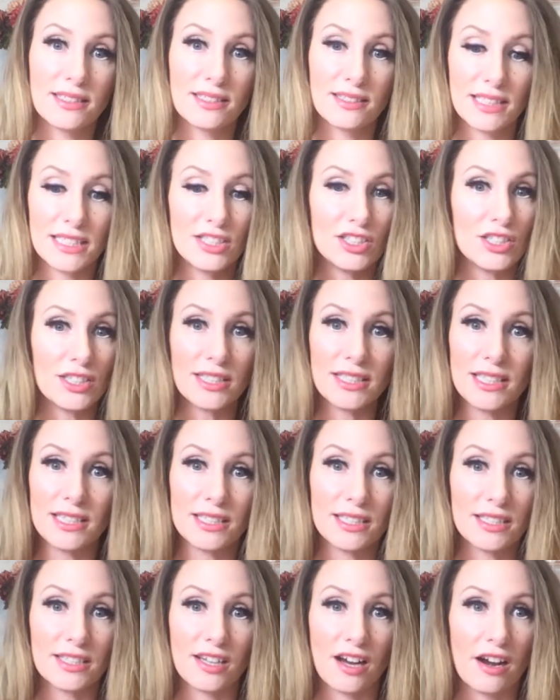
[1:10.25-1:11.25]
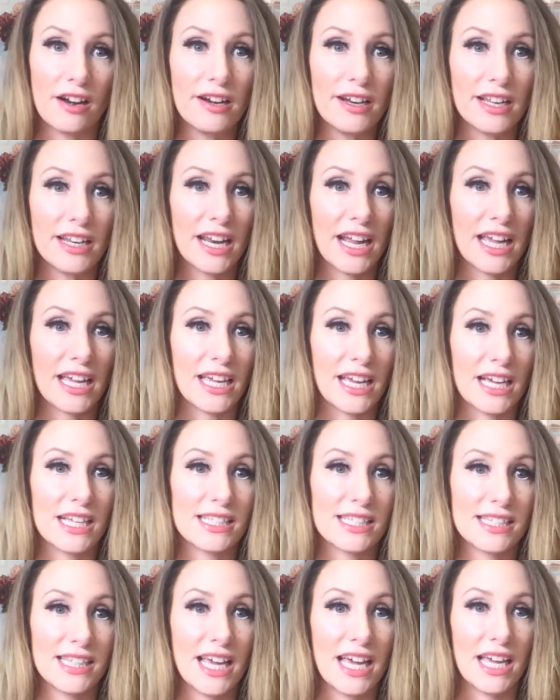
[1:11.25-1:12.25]
let's just get started i
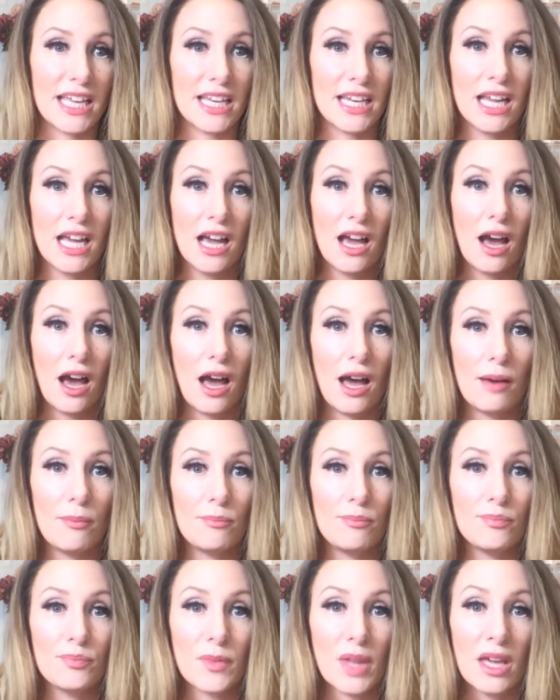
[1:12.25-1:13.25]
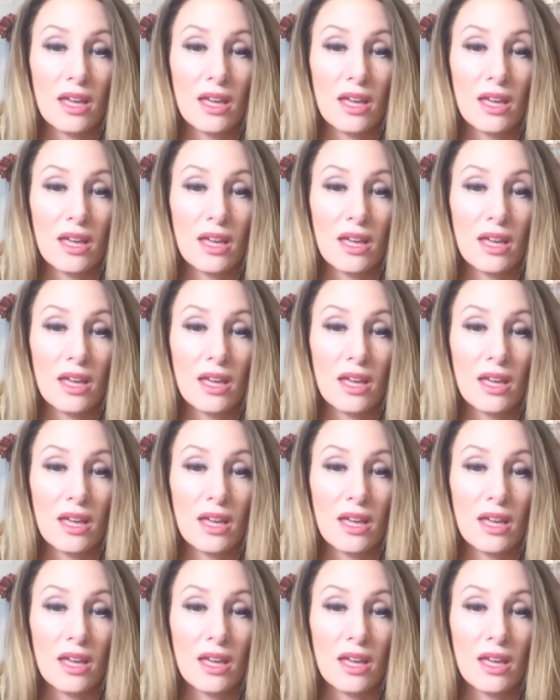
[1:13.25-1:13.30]
guess then um